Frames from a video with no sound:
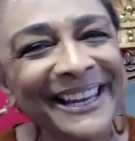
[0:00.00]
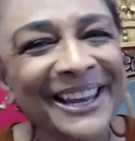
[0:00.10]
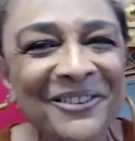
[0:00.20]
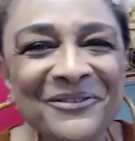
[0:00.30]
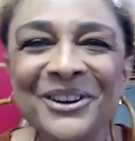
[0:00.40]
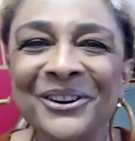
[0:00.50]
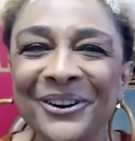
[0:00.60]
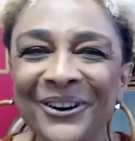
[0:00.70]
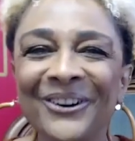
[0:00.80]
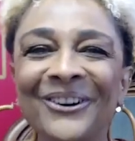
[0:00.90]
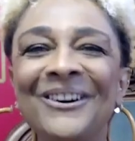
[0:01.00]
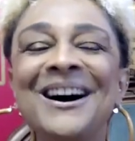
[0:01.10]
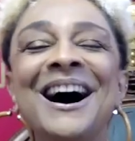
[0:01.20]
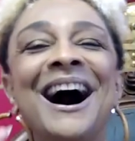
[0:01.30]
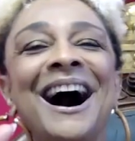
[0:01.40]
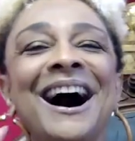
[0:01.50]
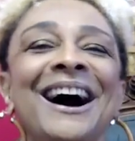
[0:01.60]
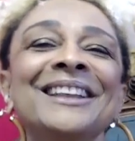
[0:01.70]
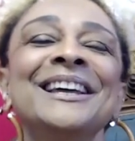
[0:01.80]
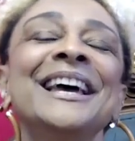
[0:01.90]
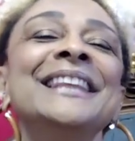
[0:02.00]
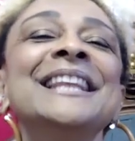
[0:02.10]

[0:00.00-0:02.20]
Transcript: give your girl a holla and